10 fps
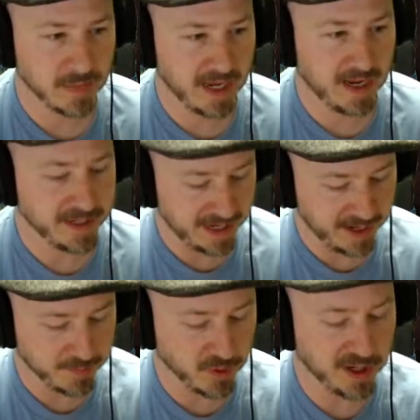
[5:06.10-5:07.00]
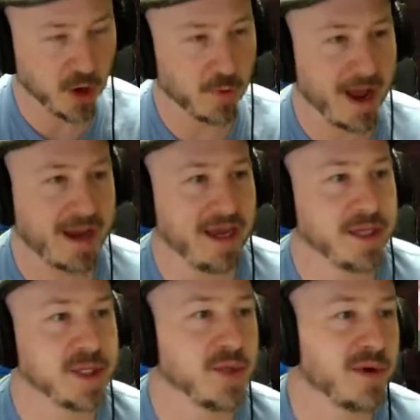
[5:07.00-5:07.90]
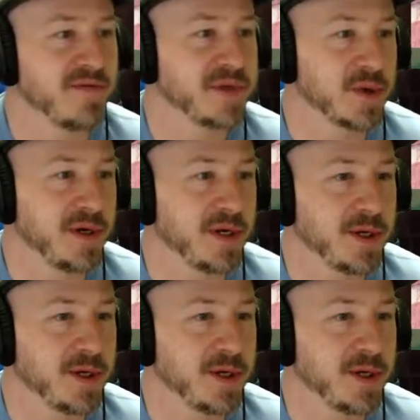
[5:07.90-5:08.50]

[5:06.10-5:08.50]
And at any point you can go back into your inventory. You